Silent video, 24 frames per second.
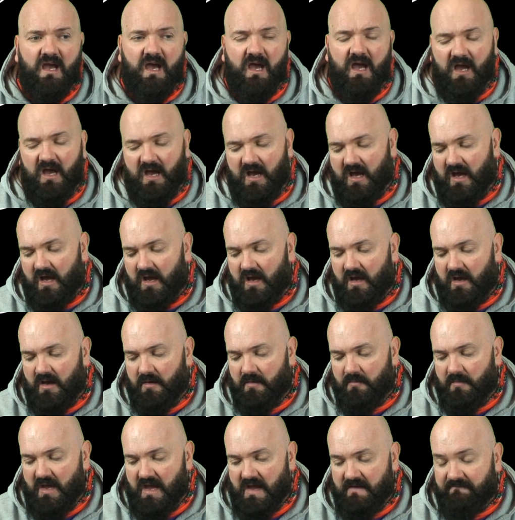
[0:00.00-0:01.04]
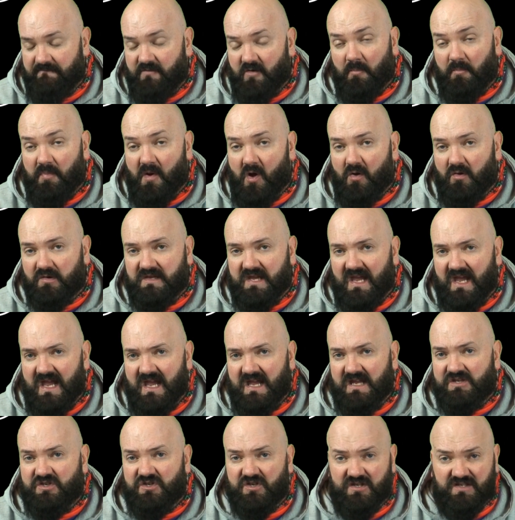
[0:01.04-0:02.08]
a football
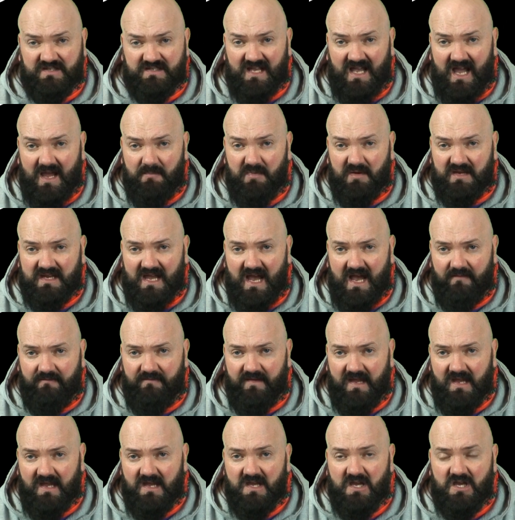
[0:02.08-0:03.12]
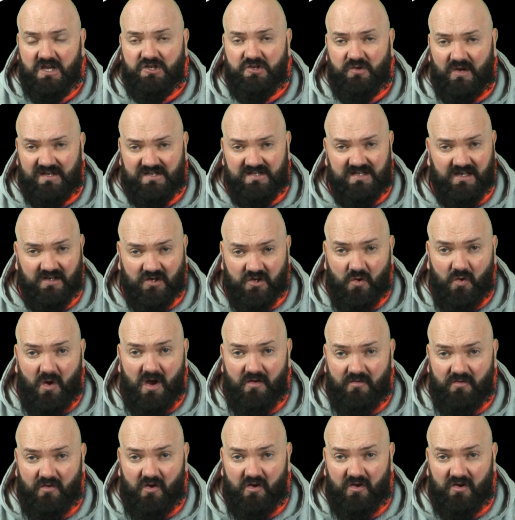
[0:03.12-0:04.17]
cage and a cyber cafe to actually go
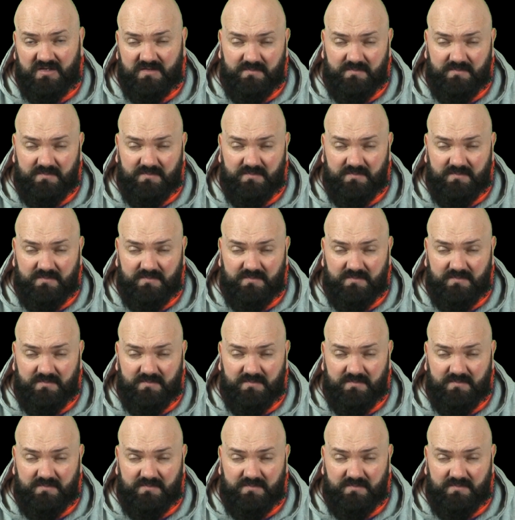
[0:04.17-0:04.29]
out there,